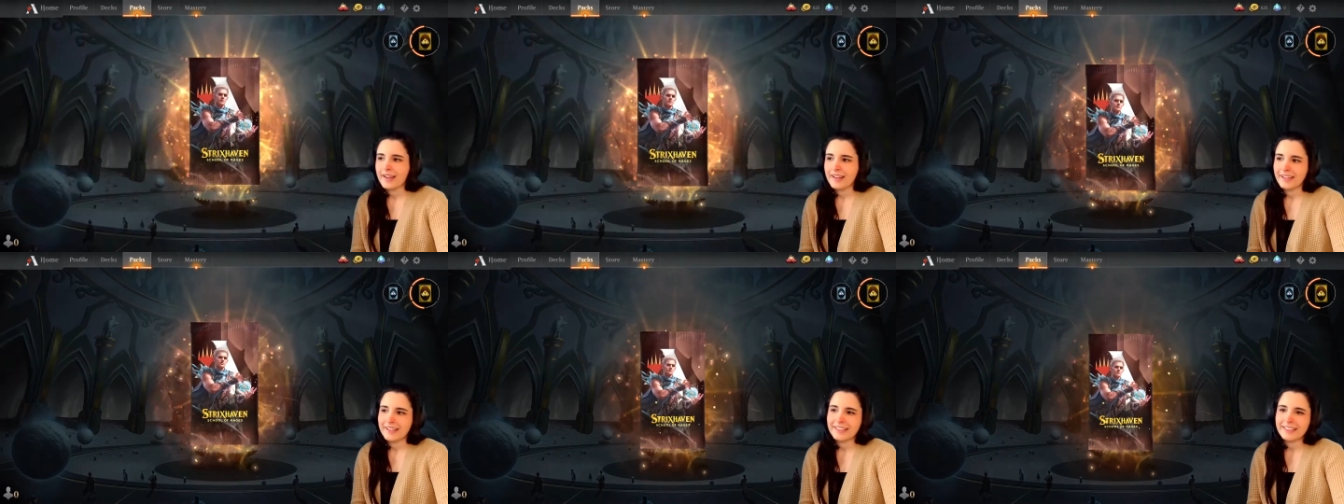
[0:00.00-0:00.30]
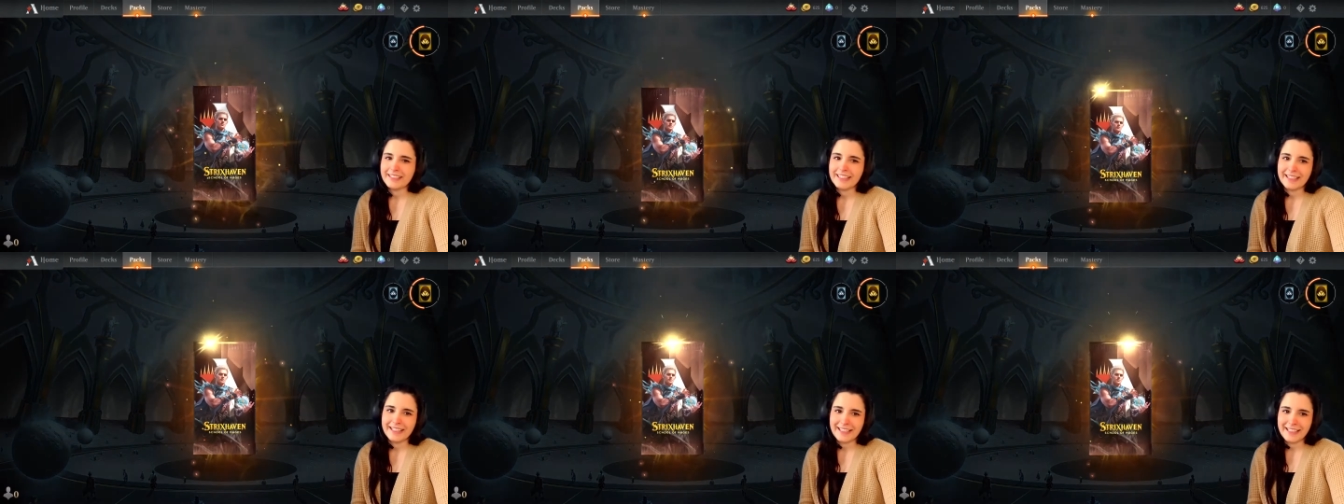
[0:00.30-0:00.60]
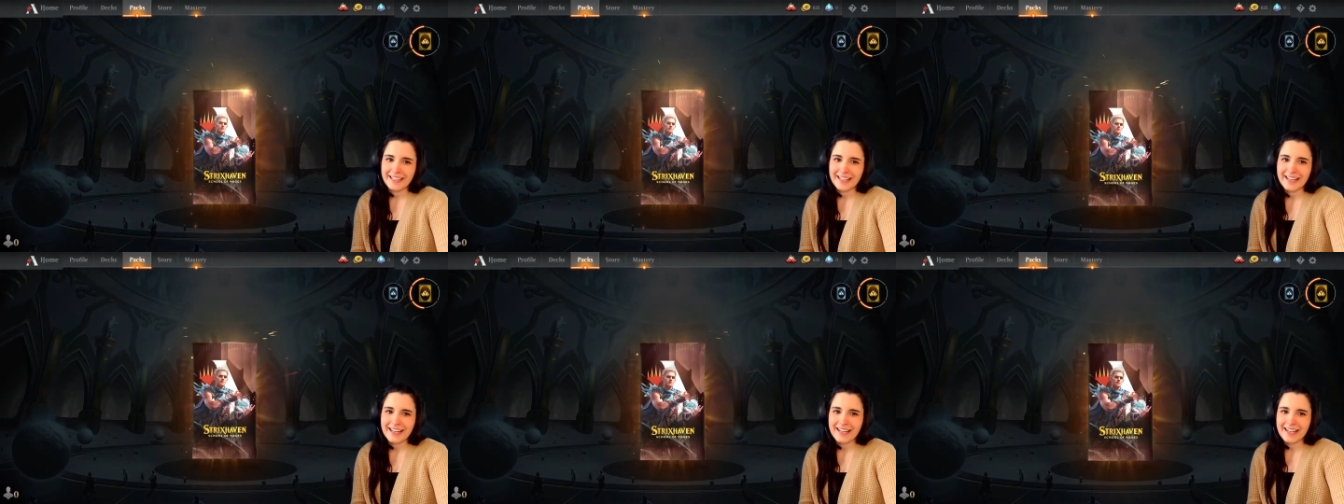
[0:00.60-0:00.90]
All right,
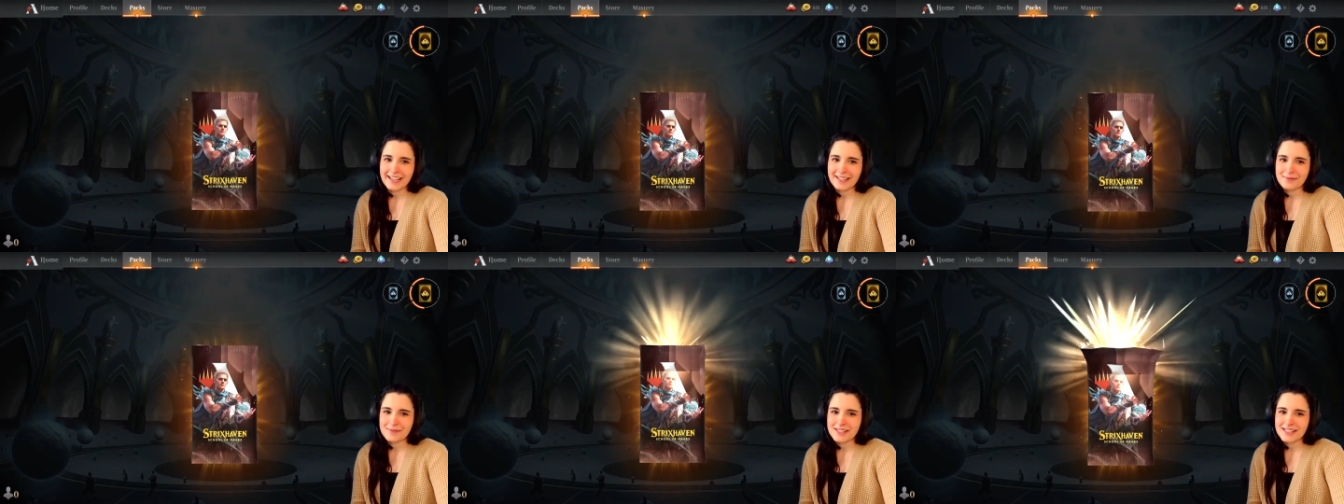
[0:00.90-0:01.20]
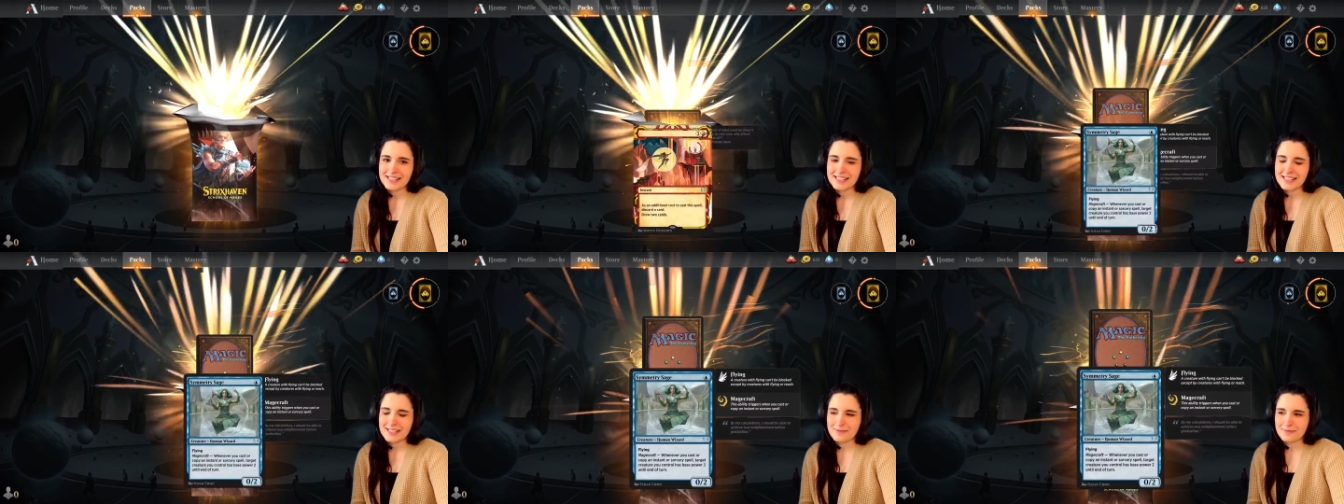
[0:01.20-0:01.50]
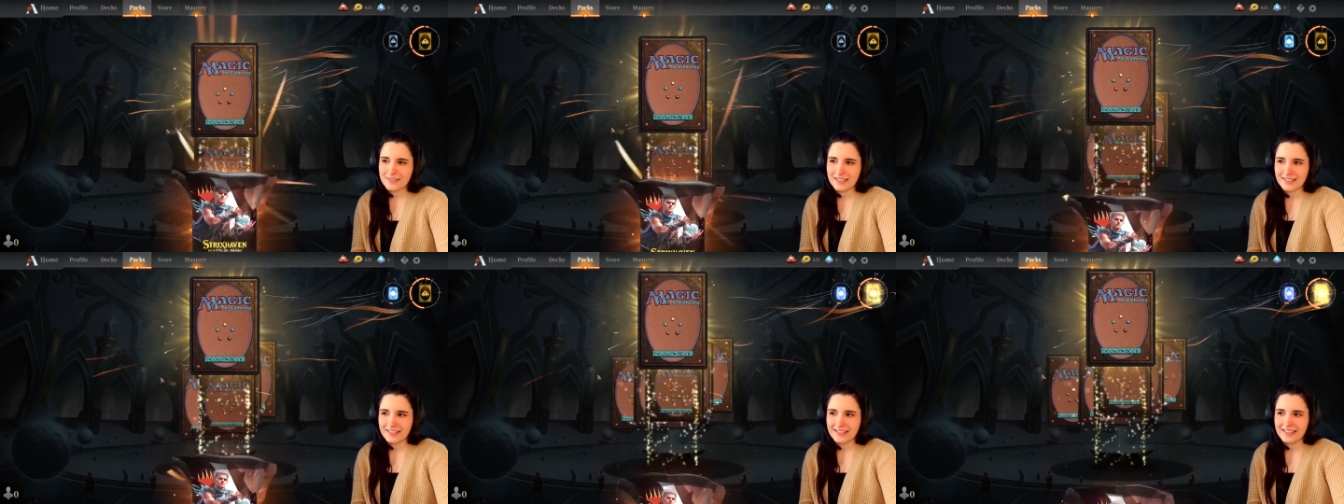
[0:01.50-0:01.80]
I'm seeing some
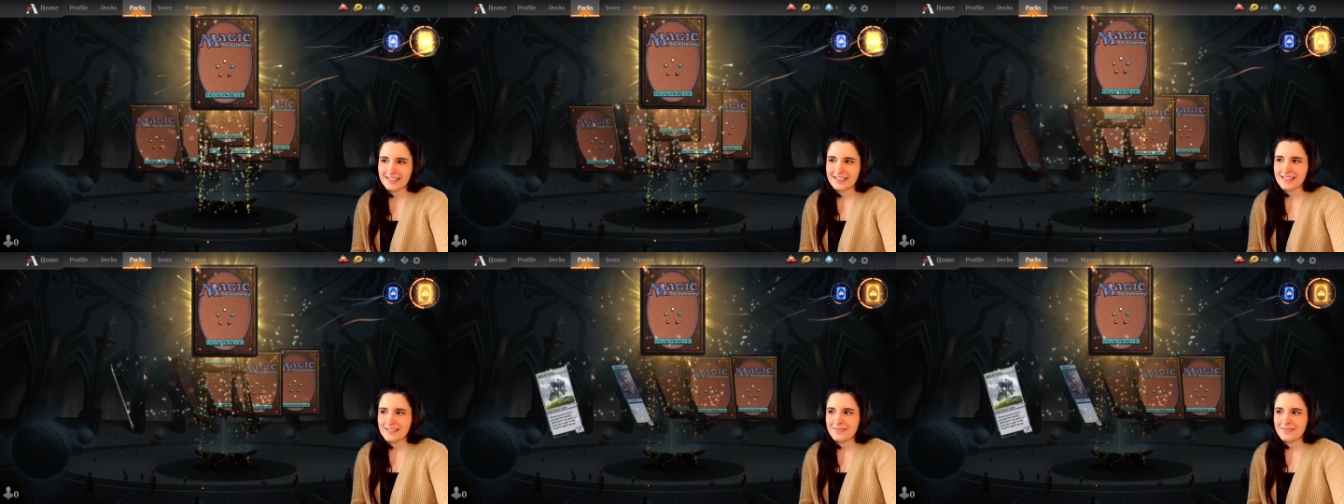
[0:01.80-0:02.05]
red cards.